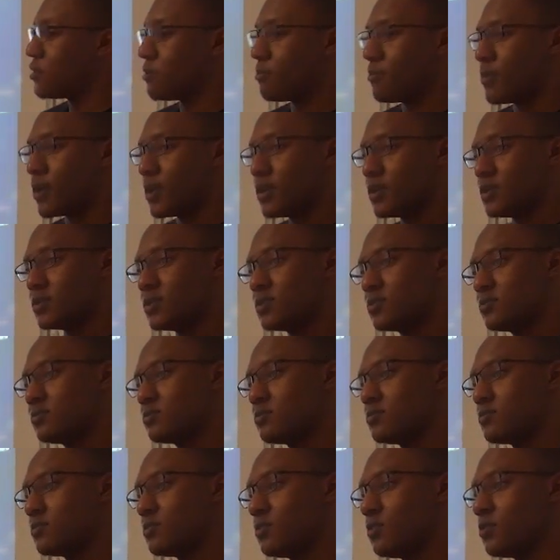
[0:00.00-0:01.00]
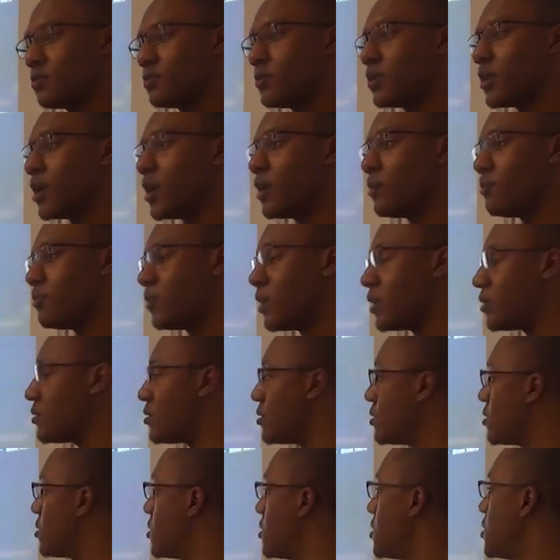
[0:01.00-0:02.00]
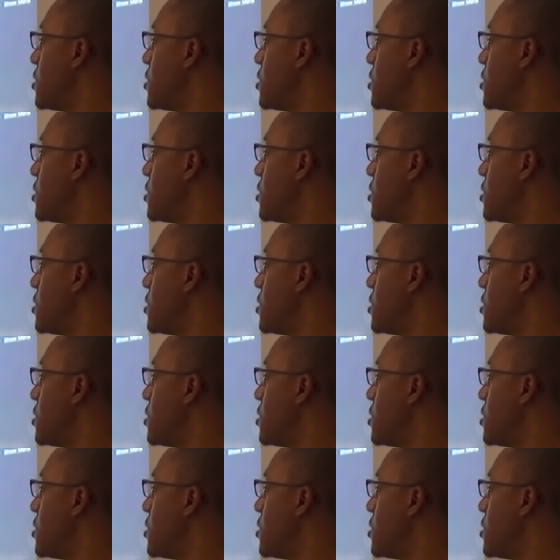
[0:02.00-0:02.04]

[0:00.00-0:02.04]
to manage your time better